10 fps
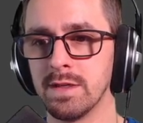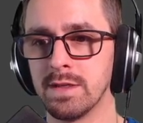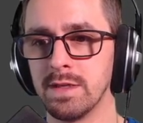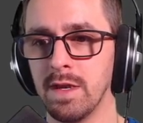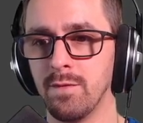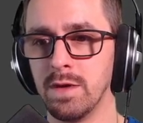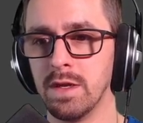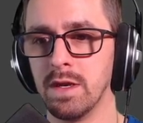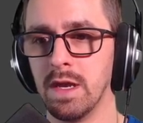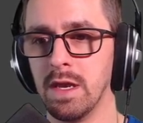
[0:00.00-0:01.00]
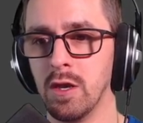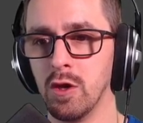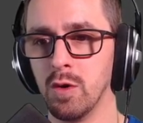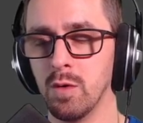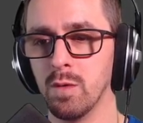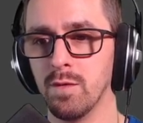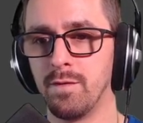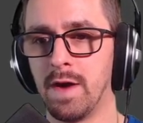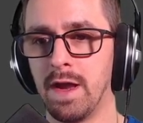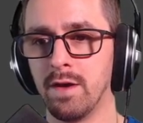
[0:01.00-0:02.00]
Let's see if we did a new
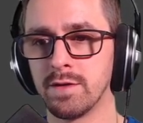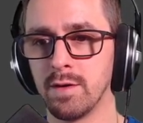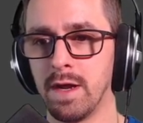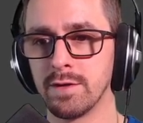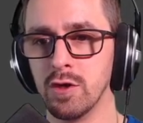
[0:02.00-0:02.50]
file. So now it's